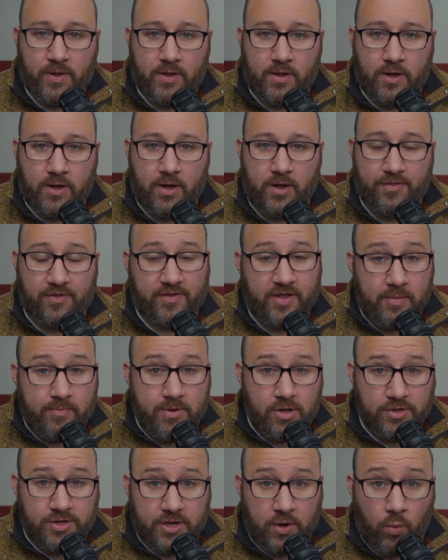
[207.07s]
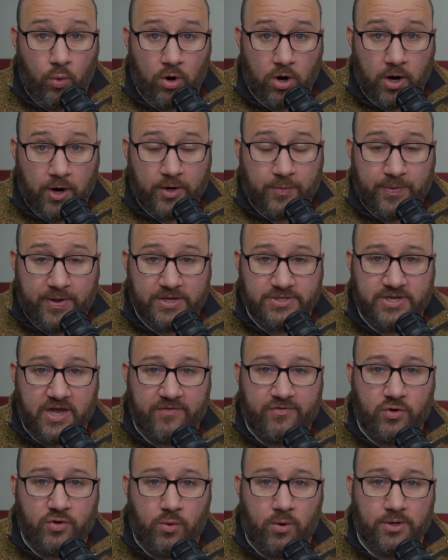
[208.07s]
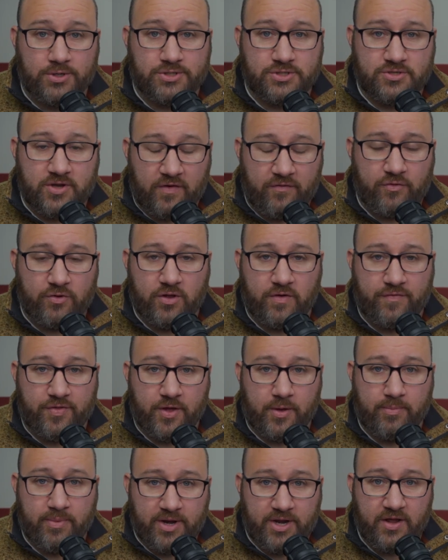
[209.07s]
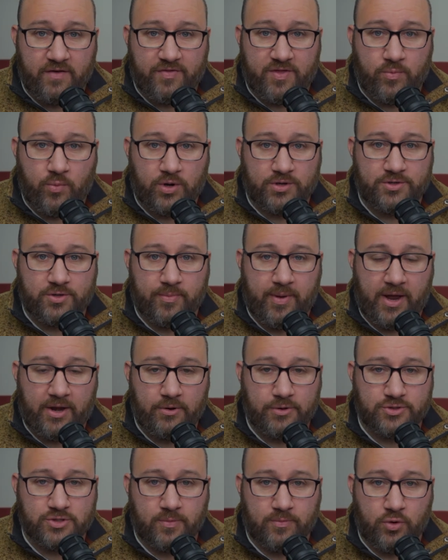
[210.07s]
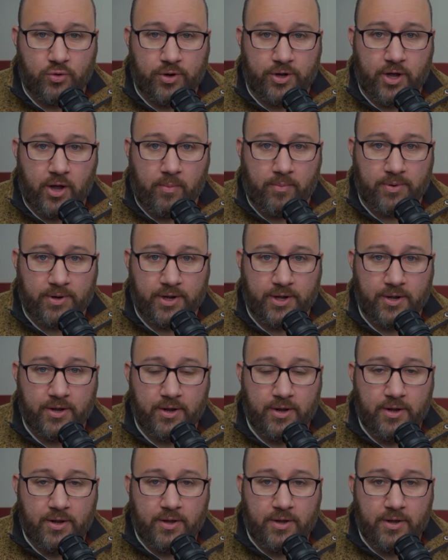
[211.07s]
the team building worked because afterwards, many of them went to Matanuska Brewing Company